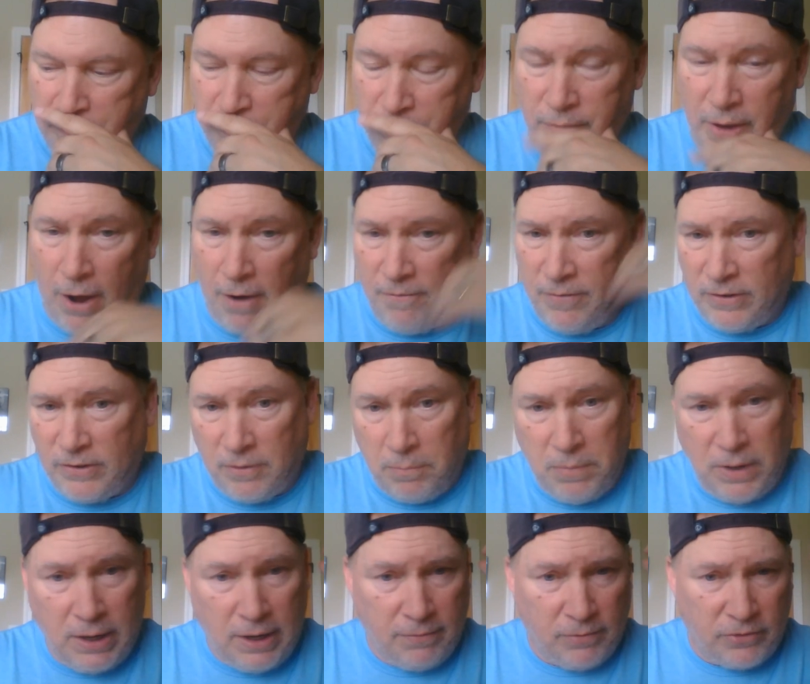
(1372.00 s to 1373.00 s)
Now, if it's a
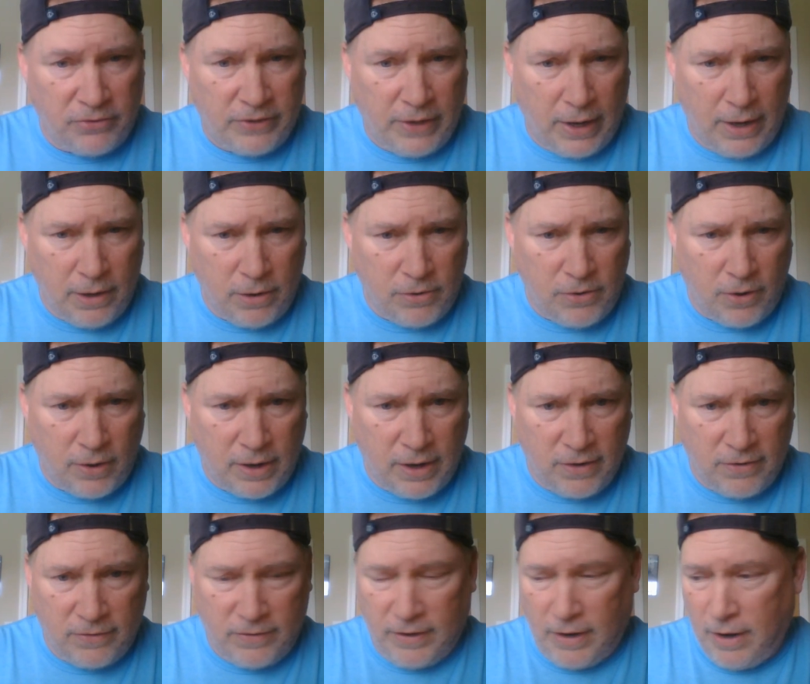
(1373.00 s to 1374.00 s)
medieval setting or Dark
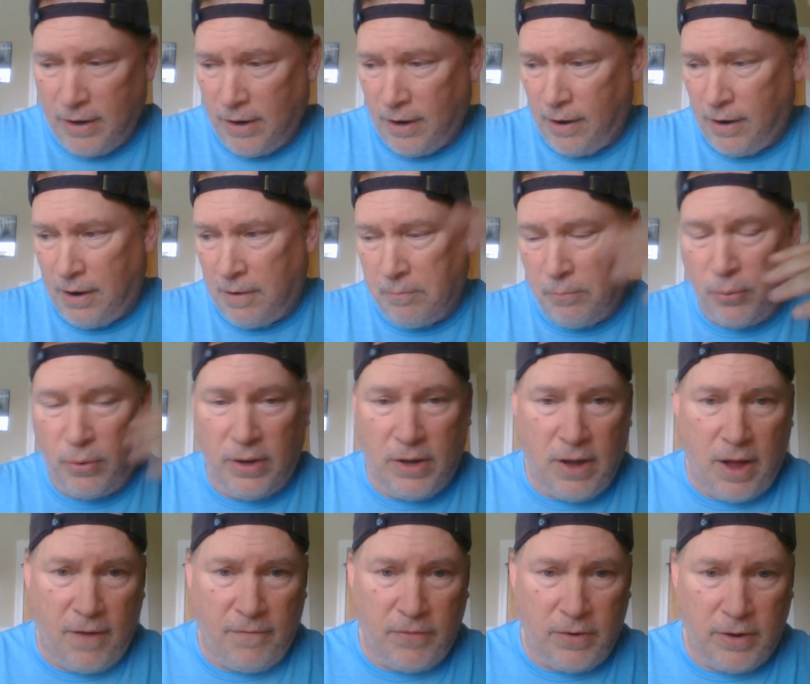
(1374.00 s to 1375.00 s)
Ages setting, I'm pretty
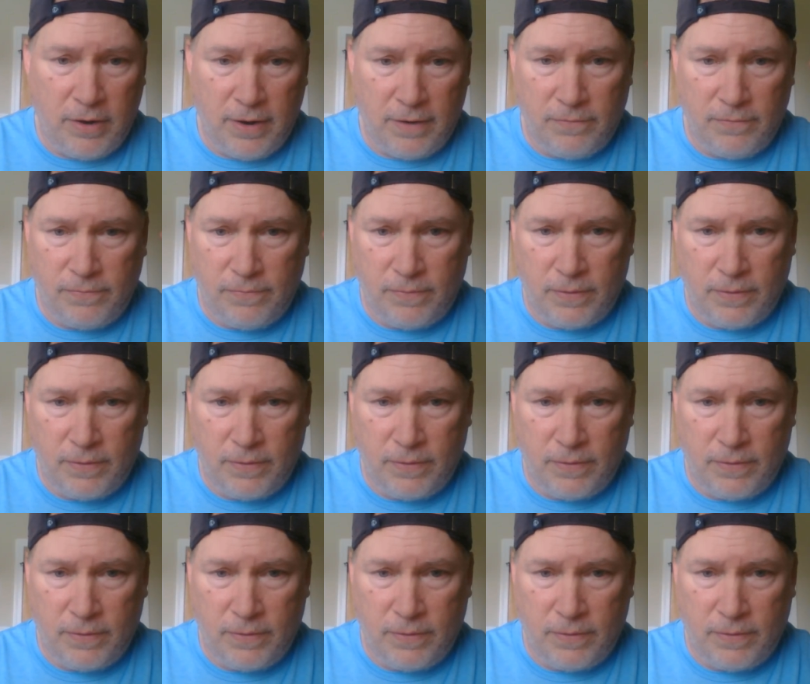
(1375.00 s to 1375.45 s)
confident.